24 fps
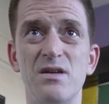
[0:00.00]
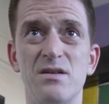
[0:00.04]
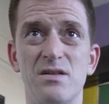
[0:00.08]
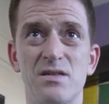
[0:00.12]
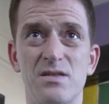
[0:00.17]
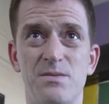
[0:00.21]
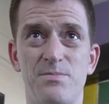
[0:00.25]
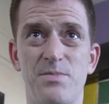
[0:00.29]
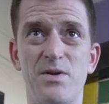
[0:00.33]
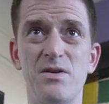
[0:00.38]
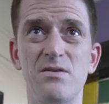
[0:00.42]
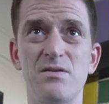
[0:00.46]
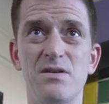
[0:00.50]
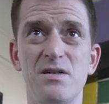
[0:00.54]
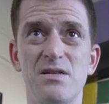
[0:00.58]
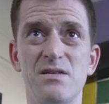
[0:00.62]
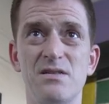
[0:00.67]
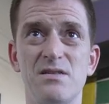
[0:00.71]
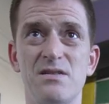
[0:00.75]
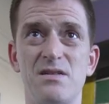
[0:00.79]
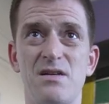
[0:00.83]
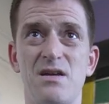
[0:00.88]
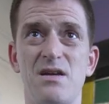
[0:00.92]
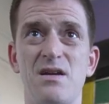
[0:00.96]

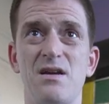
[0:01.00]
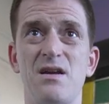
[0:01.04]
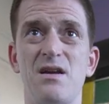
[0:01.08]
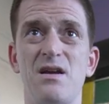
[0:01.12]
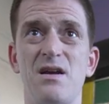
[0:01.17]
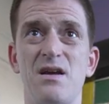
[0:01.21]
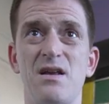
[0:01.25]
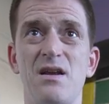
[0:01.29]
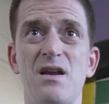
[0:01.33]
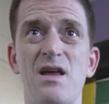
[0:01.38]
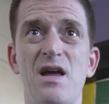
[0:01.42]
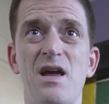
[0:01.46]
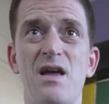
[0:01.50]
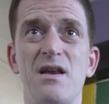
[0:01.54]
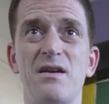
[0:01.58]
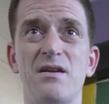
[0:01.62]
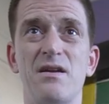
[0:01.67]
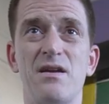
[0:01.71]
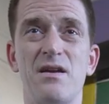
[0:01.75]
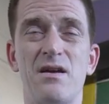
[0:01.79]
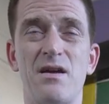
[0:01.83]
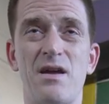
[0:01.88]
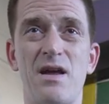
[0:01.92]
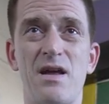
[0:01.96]
experiencing
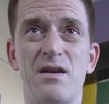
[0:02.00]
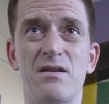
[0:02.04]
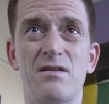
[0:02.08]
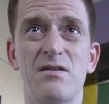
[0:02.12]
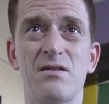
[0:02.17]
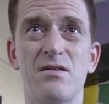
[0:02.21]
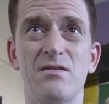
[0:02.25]
and